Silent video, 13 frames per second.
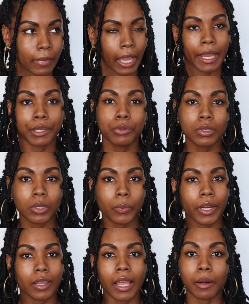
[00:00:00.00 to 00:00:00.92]
I used to
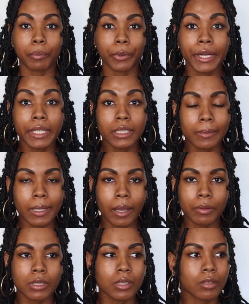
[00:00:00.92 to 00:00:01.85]
wear a lot of braids when I
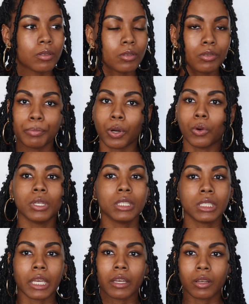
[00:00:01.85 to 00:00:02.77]
was little,
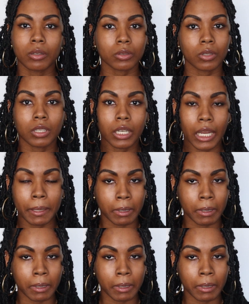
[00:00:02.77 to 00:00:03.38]
ponytails, all of that.